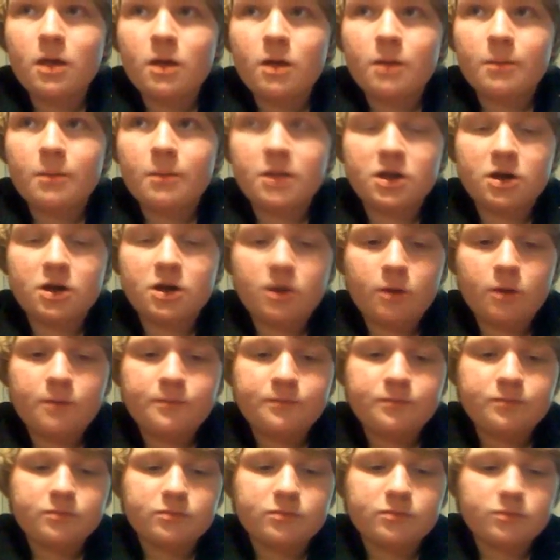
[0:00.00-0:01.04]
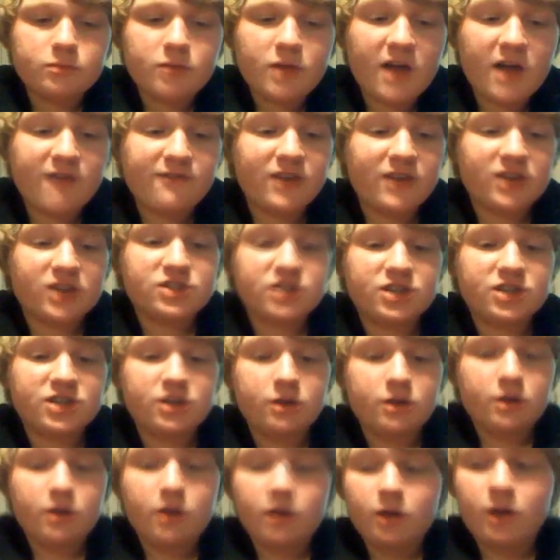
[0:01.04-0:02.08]
But I fixed it,
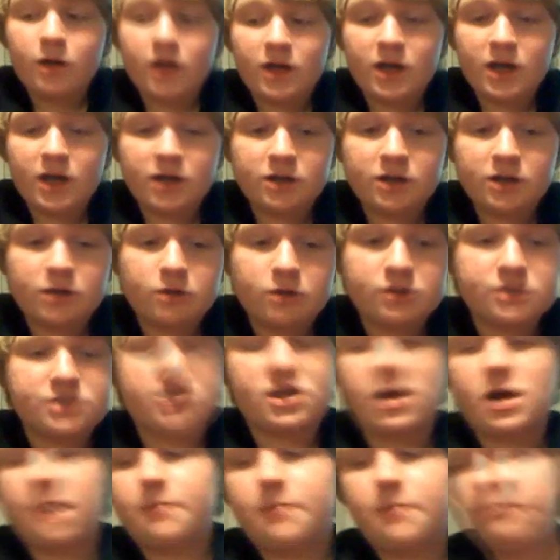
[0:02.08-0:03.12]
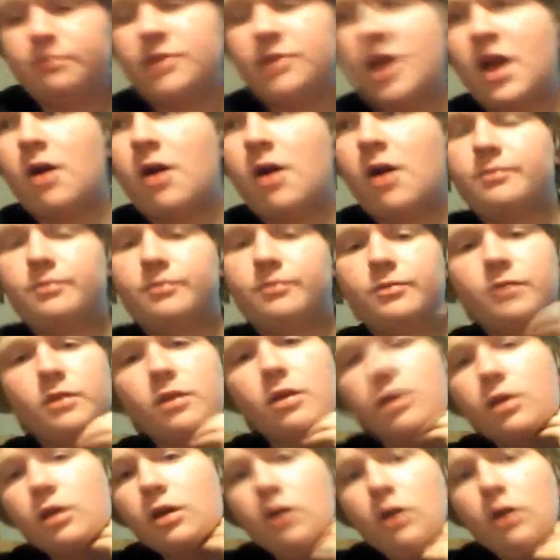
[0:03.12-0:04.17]
and huzzah. Now,
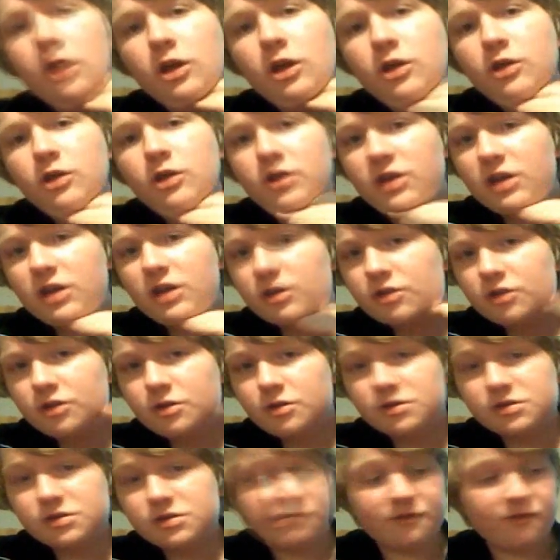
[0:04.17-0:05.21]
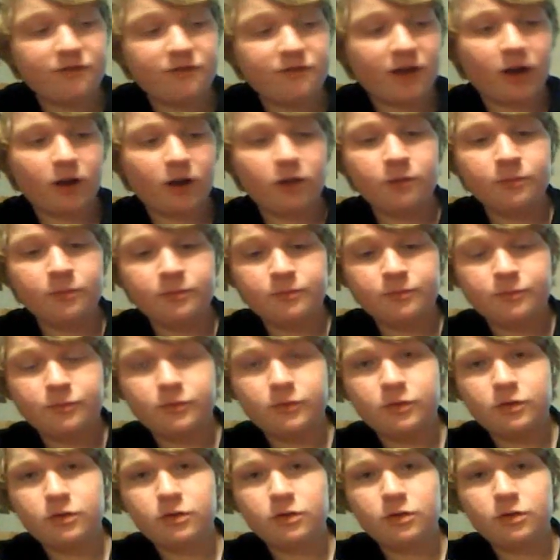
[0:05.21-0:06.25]
you can either use the funnel,
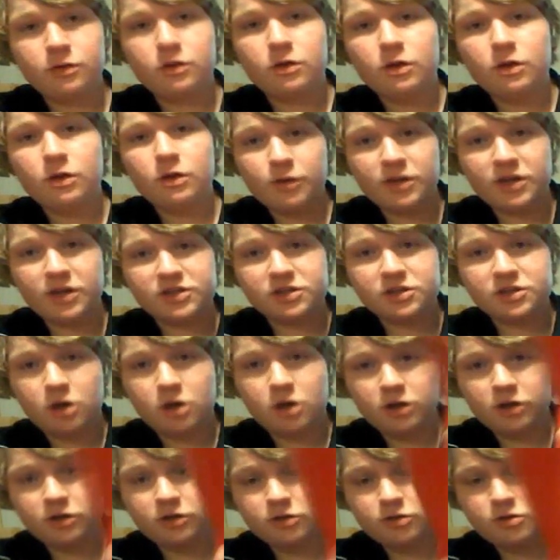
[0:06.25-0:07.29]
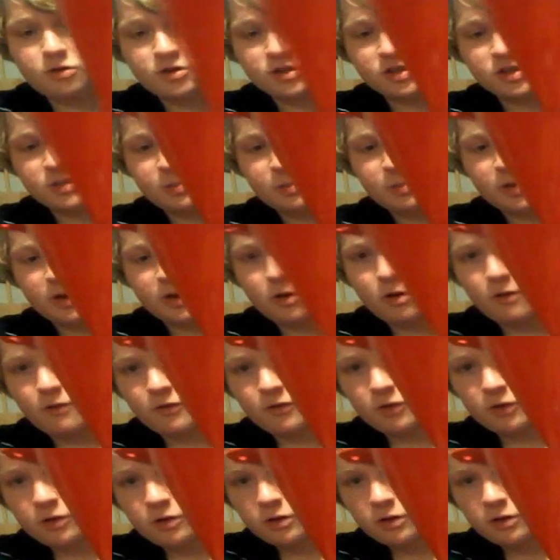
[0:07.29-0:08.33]
which all you do is just put it
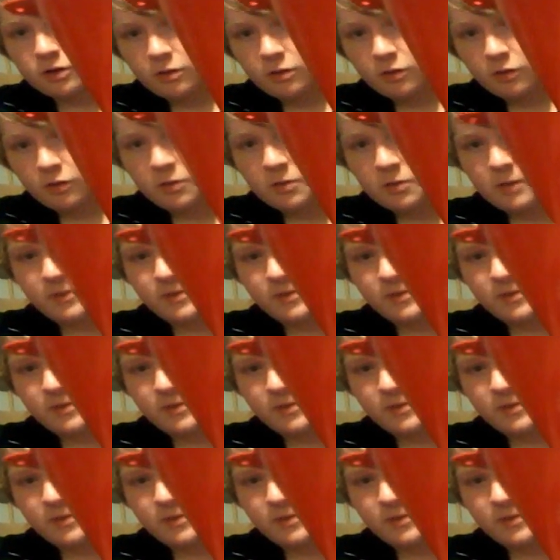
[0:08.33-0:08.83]
over where the